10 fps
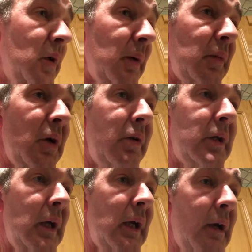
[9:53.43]
But I'm going
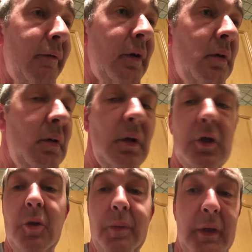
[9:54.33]
to have
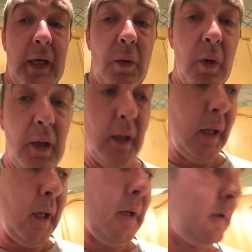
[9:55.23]
a cuppa now
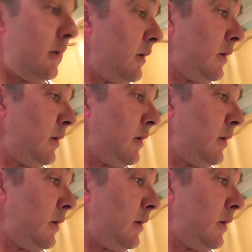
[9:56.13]
and